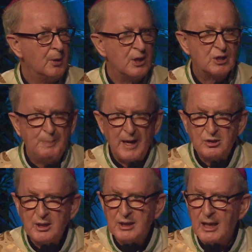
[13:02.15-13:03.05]
but
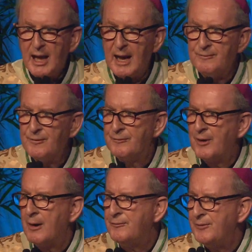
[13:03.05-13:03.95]
especially the life
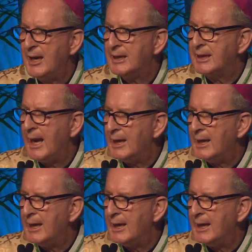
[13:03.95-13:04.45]
of our faith